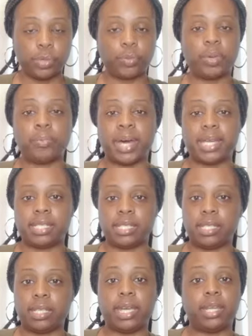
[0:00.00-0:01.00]
with my
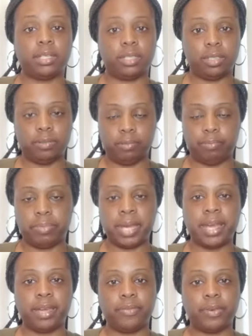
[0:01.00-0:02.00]
and
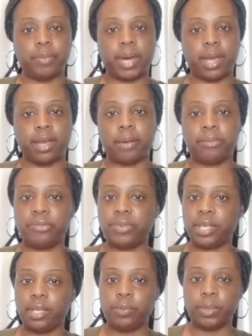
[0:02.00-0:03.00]
pay for my
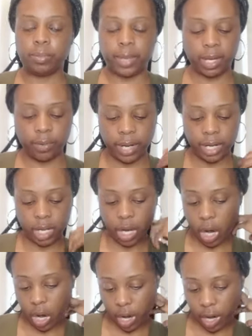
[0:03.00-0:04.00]
fee with my credit
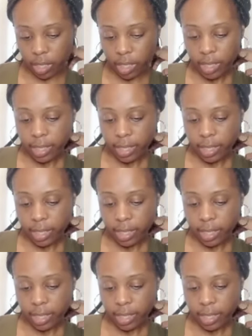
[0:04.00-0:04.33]
card